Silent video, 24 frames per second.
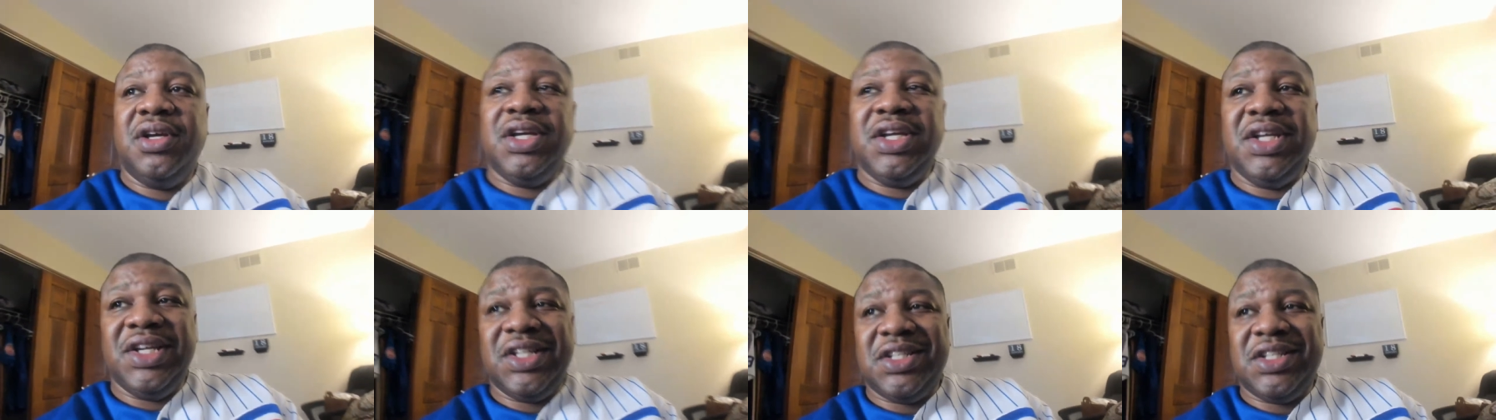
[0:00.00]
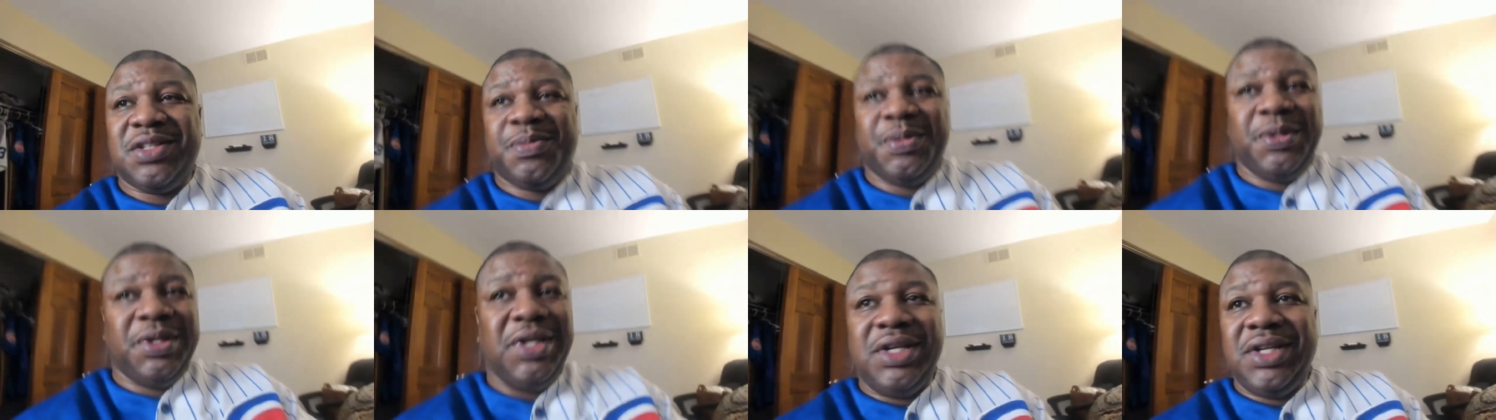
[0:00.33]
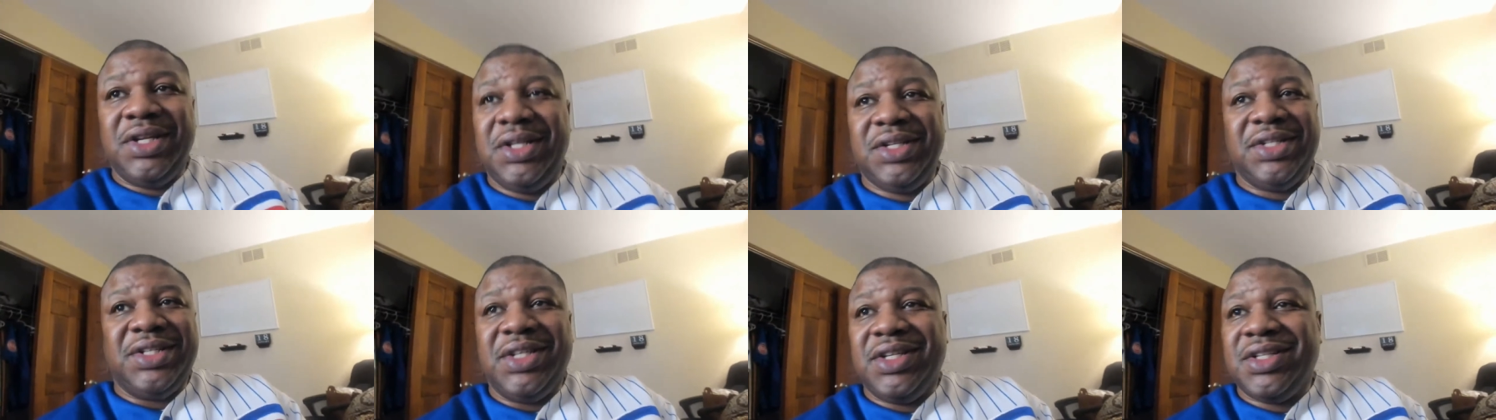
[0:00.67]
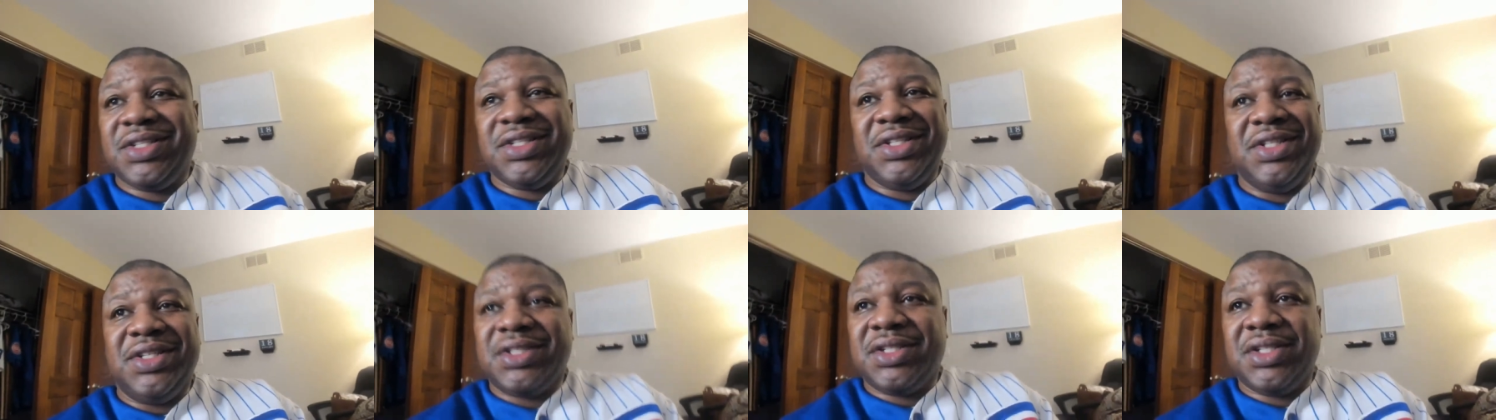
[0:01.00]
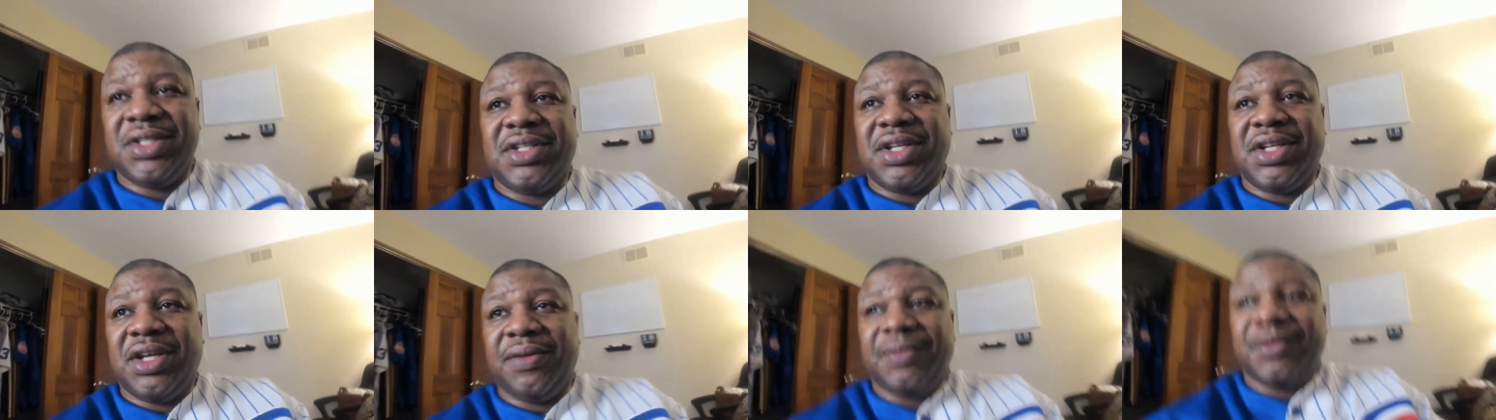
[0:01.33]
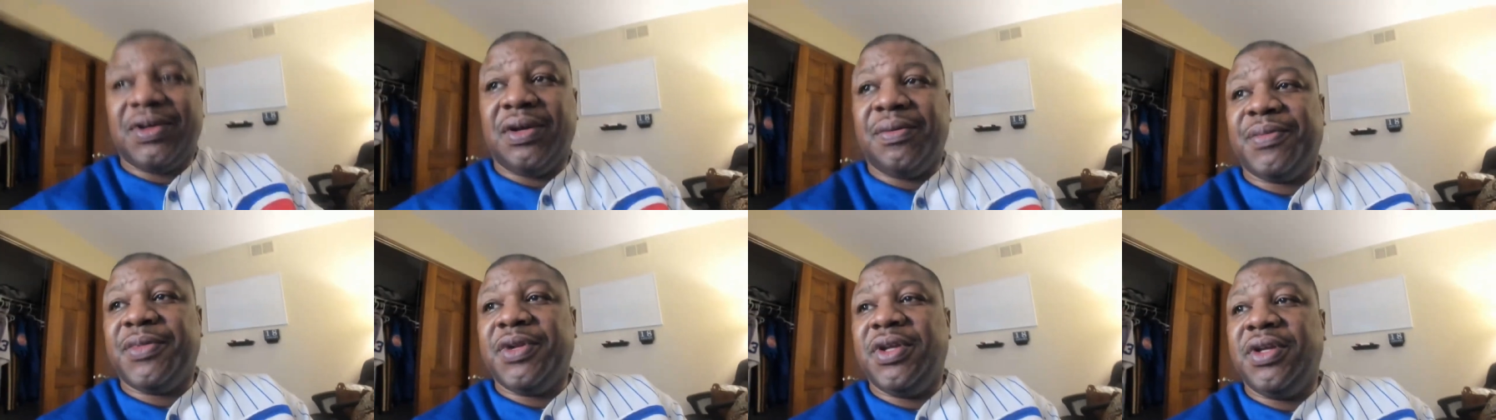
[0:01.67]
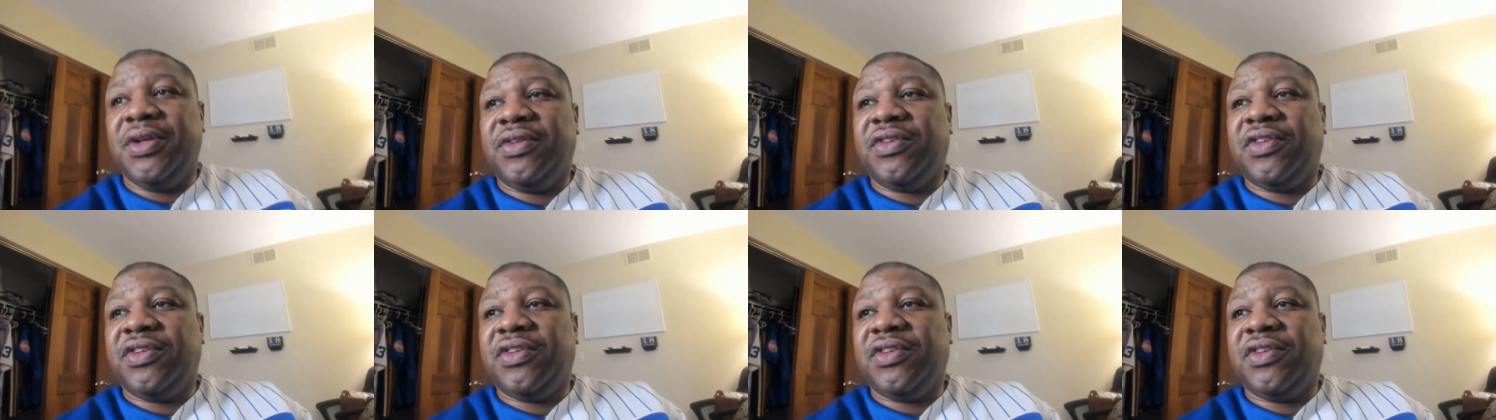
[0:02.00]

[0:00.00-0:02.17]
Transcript: ESPN and Disney is the same company.